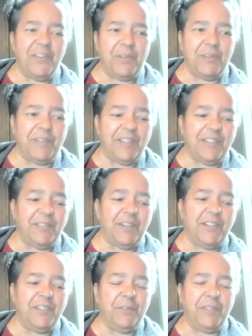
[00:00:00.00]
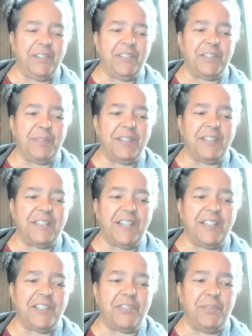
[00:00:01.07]
woman, the one who used to be a
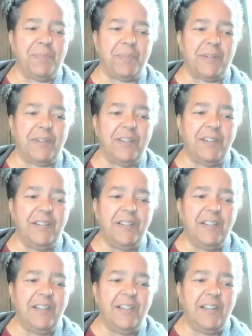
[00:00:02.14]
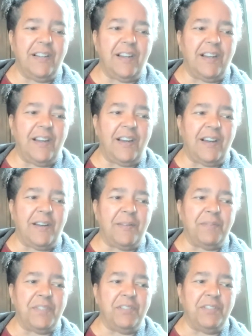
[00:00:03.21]
state trooper,
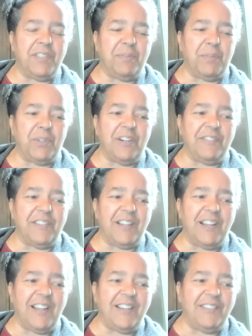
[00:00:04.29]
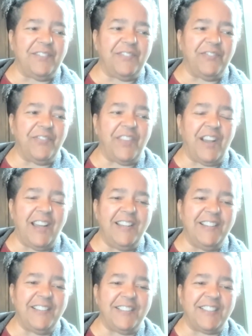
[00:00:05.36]
she was a more of a kind of high
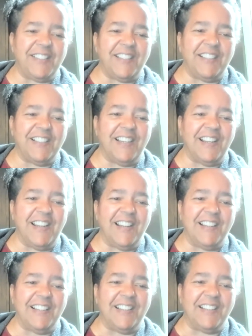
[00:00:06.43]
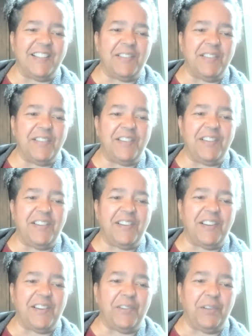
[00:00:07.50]
heels and you
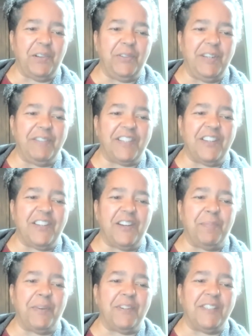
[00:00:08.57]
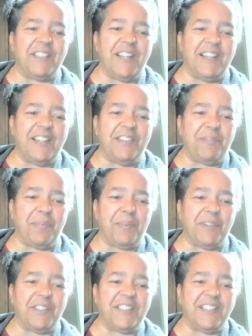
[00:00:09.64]
know, Louis Vuitton purse kind of
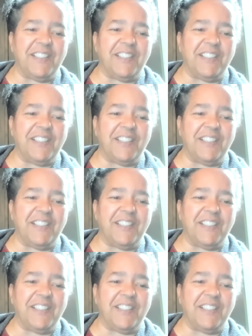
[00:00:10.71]
person,